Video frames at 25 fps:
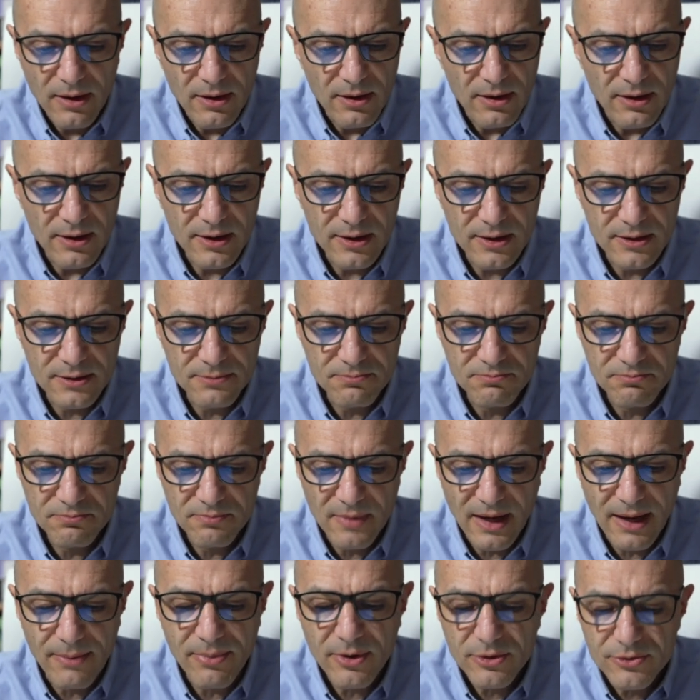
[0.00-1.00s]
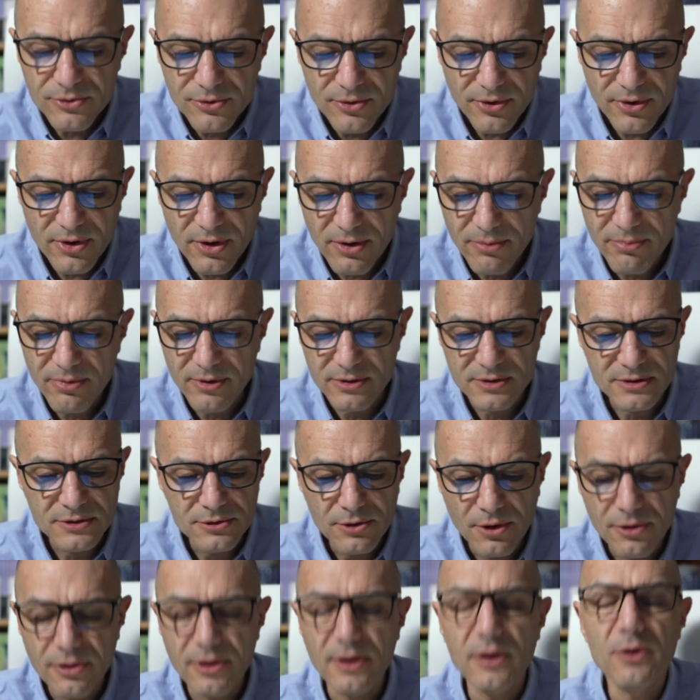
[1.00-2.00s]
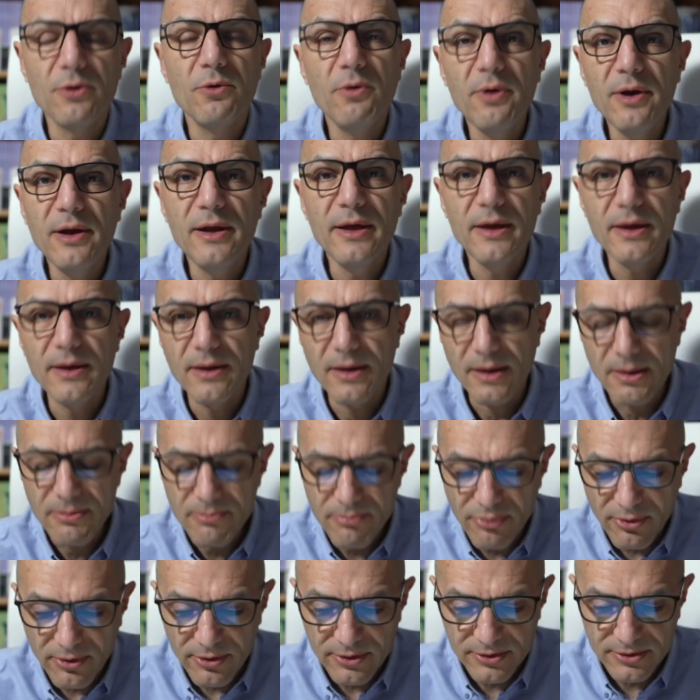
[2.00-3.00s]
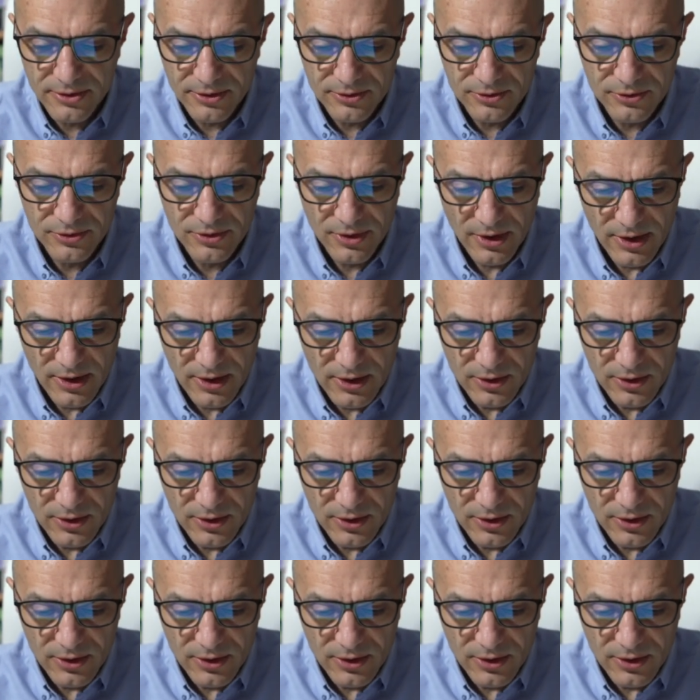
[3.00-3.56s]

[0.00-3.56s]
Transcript: About the rubbers, nothing really important